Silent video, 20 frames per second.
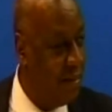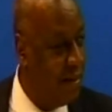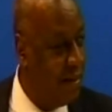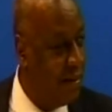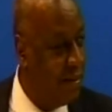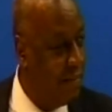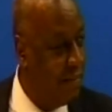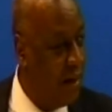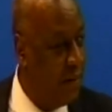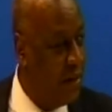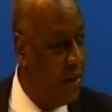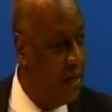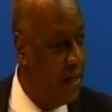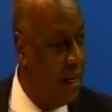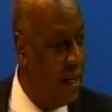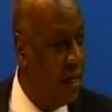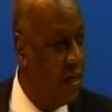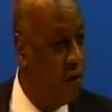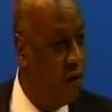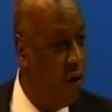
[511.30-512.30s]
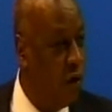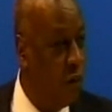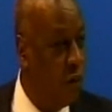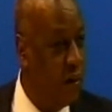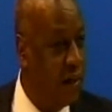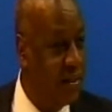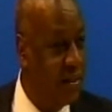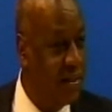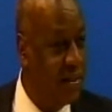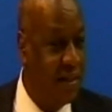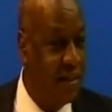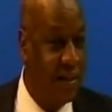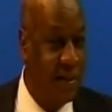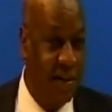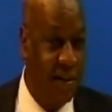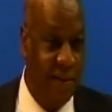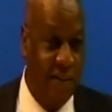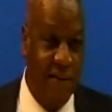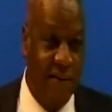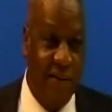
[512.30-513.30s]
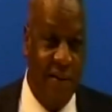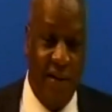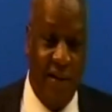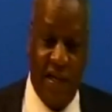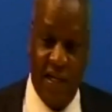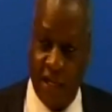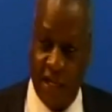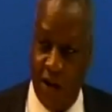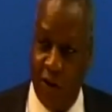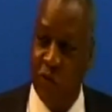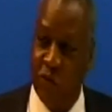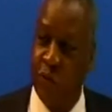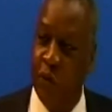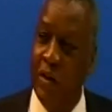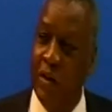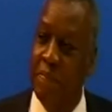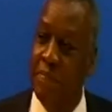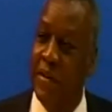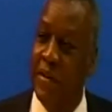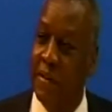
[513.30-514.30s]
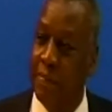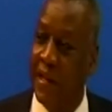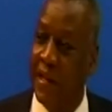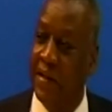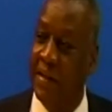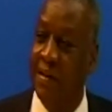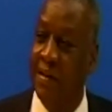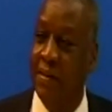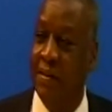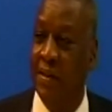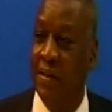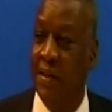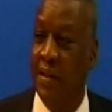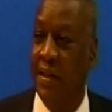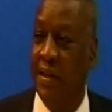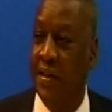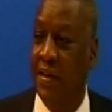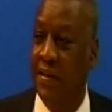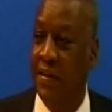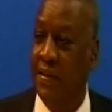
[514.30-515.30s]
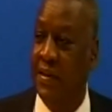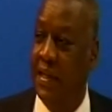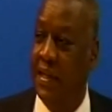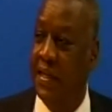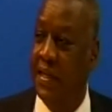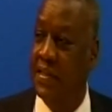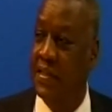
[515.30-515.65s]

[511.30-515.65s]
But the challenge always is how to implement these